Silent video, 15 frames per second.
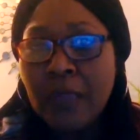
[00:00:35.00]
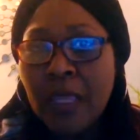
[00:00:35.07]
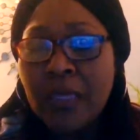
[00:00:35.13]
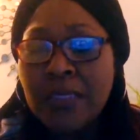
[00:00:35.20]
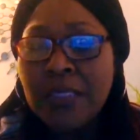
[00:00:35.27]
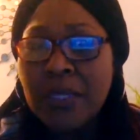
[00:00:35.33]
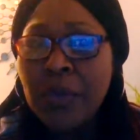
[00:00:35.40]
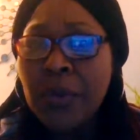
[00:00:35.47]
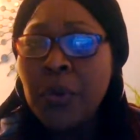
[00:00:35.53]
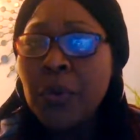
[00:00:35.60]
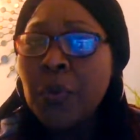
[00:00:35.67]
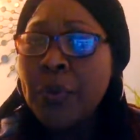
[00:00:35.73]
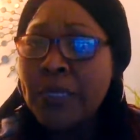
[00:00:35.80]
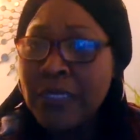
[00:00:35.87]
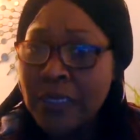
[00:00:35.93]

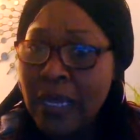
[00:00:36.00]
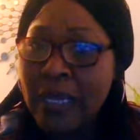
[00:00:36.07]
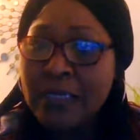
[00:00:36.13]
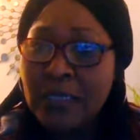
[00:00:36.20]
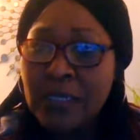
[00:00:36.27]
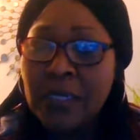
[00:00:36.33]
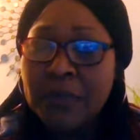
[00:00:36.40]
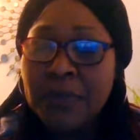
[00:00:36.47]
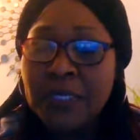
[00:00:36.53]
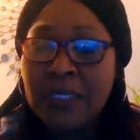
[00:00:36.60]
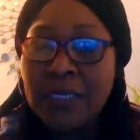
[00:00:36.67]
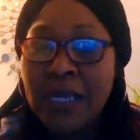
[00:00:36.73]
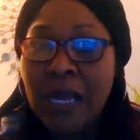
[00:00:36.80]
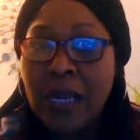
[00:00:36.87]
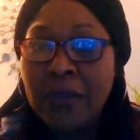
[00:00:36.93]
So I took him to
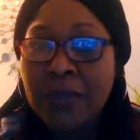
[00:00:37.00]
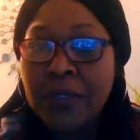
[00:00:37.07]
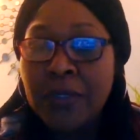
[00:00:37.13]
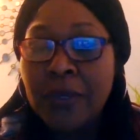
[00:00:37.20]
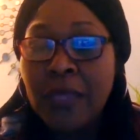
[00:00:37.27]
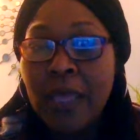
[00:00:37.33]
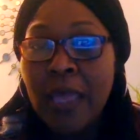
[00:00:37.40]
the doctor,